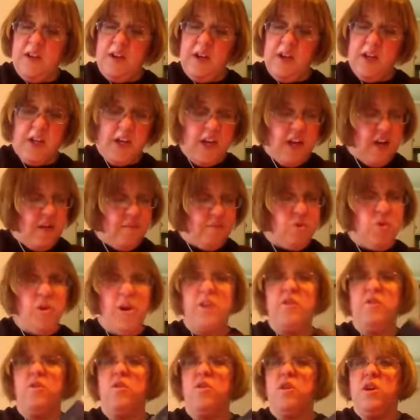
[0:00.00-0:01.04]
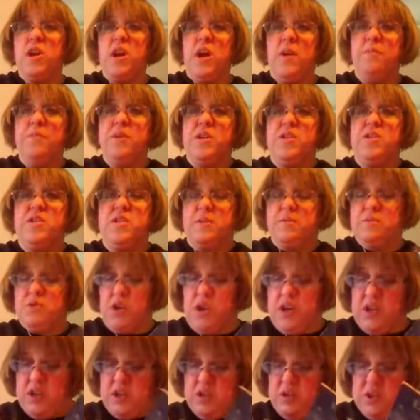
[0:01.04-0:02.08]
Again, I'm trying to hurry up because I'm
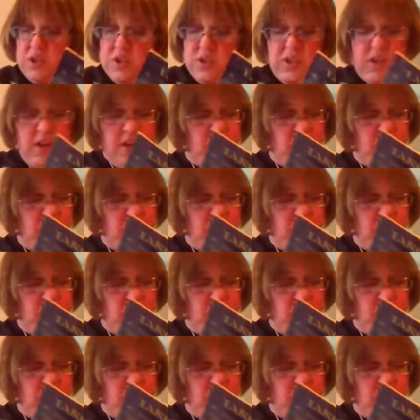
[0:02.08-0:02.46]
trying to do this in